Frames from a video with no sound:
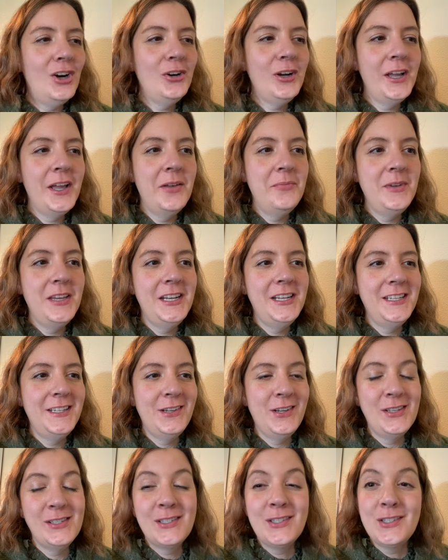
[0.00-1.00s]
Okay, I mean, it
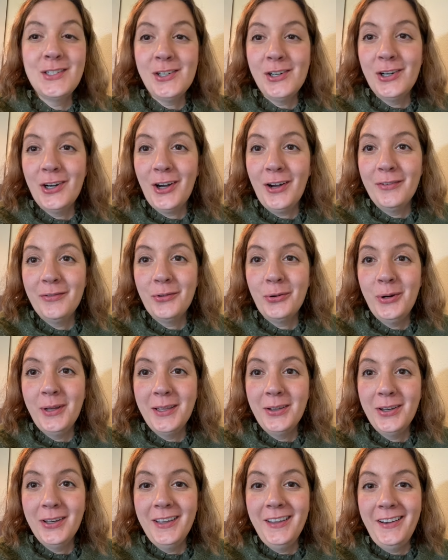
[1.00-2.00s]
does start off
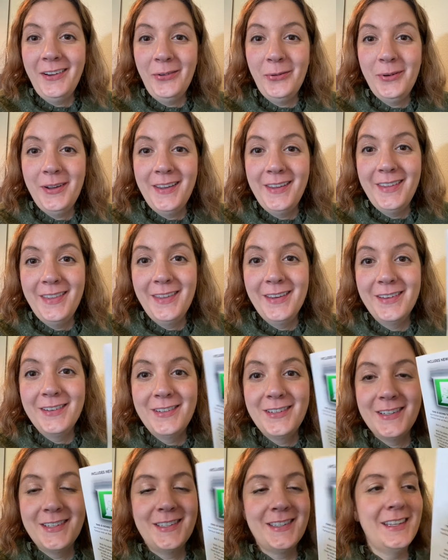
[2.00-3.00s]
quite good with
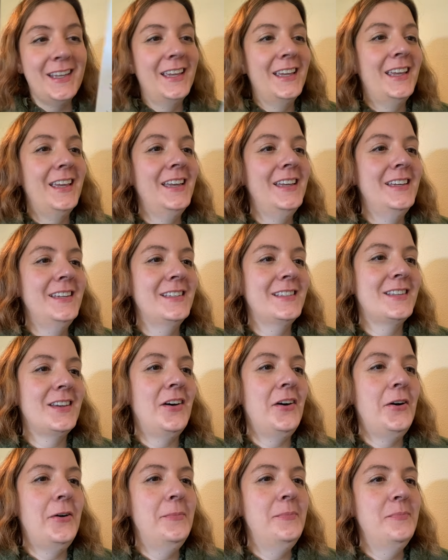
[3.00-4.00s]
just like his
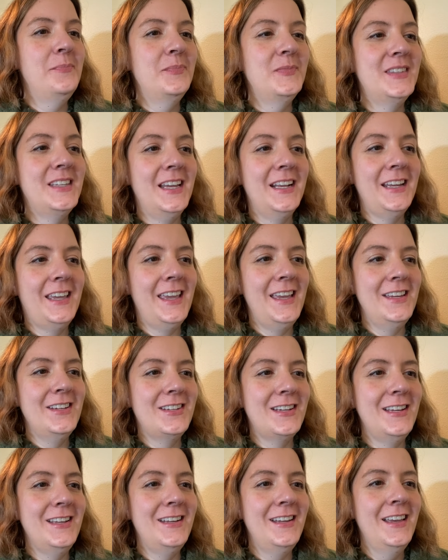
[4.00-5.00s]

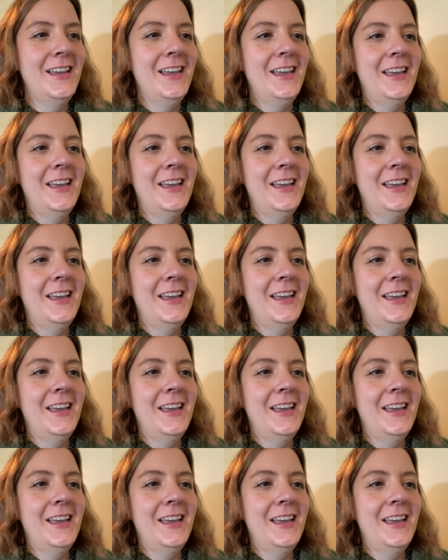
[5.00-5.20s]
dedication.